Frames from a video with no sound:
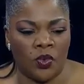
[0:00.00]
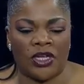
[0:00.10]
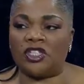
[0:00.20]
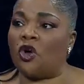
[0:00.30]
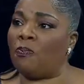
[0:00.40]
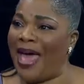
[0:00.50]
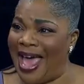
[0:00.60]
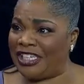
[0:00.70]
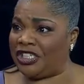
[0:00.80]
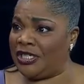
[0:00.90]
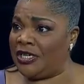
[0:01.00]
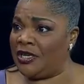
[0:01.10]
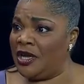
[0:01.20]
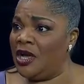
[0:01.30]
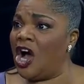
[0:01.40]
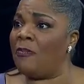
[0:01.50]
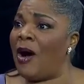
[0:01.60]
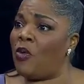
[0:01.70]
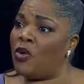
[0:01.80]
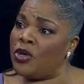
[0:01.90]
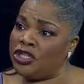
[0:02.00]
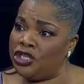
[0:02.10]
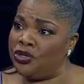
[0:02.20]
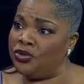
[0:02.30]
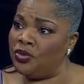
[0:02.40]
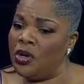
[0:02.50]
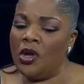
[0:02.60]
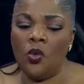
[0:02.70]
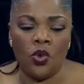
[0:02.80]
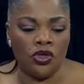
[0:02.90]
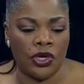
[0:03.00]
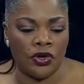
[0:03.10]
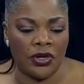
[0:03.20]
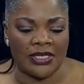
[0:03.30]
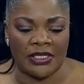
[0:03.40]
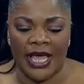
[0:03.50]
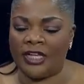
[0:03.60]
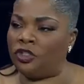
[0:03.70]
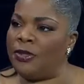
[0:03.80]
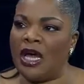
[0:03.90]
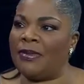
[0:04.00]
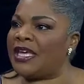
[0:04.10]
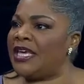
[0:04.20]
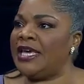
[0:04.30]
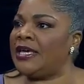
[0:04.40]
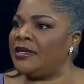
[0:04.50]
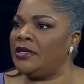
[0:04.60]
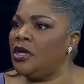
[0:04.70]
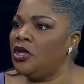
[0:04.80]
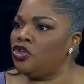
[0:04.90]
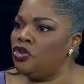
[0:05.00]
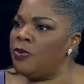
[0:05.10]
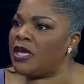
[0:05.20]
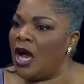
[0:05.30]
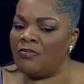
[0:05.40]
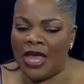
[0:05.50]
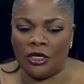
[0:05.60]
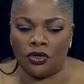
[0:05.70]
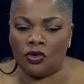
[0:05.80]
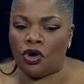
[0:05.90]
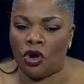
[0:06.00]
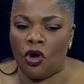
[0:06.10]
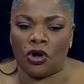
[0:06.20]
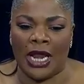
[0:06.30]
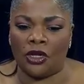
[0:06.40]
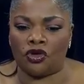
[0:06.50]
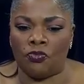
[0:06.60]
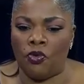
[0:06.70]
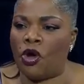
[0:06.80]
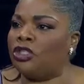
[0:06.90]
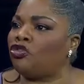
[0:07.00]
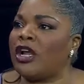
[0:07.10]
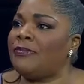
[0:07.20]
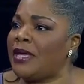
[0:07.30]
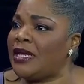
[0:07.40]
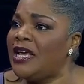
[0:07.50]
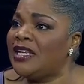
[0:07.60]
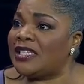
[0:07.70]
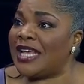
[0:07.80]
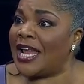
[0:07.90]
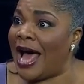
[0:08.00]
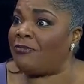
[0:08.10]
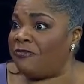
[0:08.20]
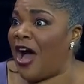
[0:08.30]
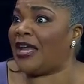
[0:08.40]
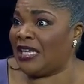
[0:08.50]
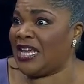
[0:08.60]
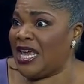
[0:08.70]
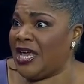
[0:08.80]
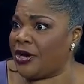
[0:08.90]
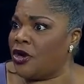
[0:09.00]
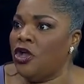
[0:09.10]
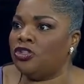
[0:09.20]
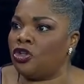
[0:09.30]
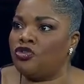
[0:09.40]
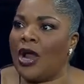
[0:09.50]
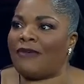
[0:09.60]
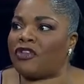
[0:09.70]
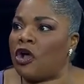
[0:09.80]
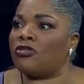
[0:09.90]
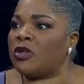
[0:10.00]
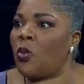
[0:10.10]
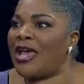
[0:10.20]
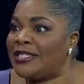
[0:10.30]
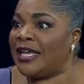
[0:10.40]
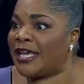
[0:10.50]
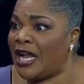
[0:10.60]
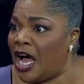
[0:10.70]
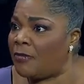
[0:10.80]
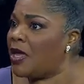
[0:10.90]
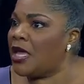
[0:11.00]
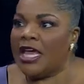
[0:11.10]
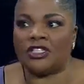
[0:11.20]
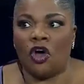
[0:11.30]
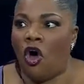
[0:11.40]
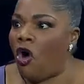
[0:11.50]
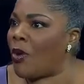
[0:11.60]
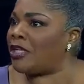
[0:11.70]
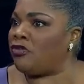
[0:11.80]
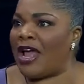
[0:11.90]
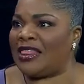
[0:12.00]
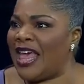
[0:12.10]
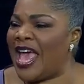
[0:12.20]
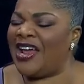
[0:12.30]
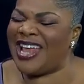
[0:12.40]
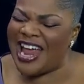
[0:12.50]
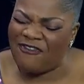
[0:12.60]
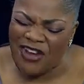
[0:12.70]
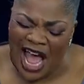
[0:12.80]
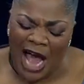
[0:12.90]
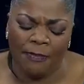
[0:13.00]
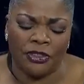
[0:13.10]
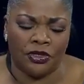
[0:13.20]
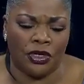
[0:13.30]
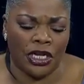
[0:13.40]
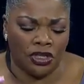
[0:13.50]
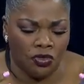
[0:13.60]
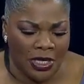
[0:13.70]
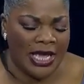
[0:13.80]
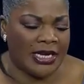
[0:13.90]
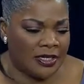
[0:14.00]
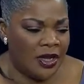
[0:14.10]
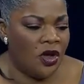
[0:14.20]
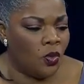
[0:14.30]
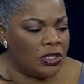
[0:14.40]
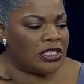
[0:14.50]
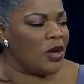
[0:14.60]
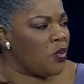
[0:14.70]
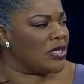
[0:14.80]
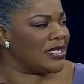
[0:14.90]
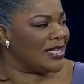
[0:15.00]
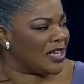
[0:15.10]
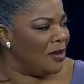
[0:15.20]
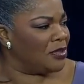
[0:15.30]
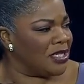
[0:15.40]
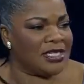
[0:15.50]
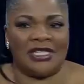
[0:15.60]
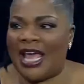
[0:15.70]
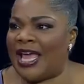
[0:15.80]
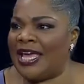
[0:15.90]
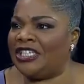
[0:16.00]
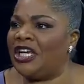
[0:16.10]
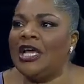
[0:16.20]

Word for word: we're so passionate about what we do, when you get on that stage, you become a kid. You become that little girl or that little boy dreaming, saying, I'm finally here. So you don't have to go somewhere and dig it up. It's always right there. And every opportunity you get when someone says, come to the stage, mm